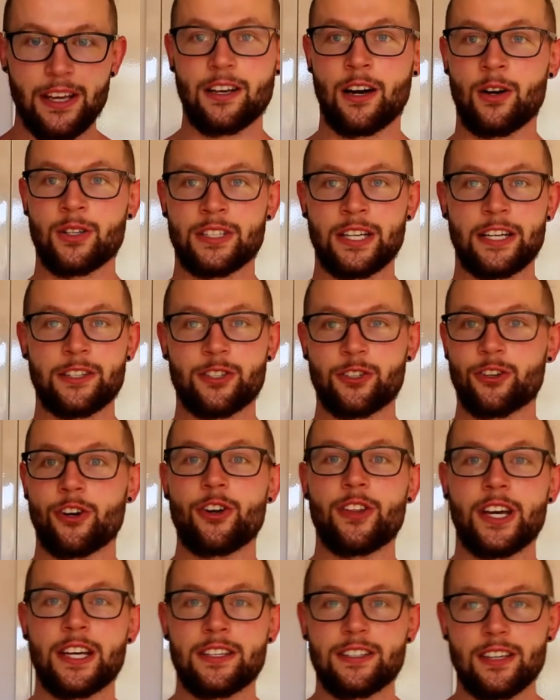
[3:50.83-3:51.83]
I was like,
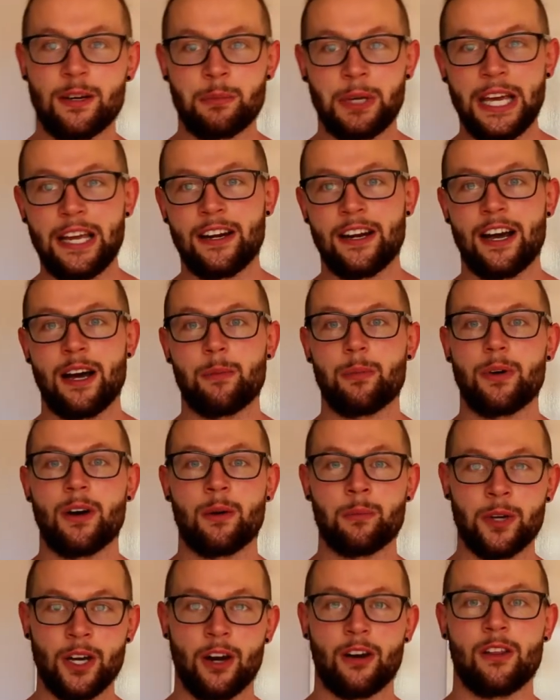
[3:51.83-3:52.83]
screw this, I'm getting up,
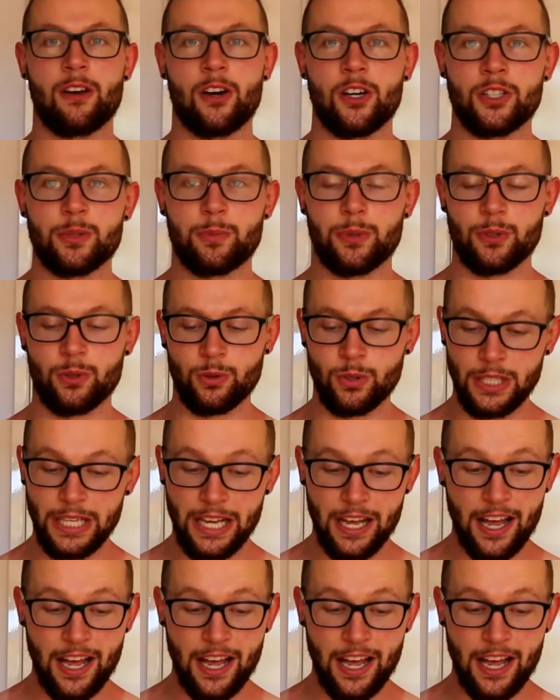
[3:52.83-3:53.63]
I'm going to the hospital.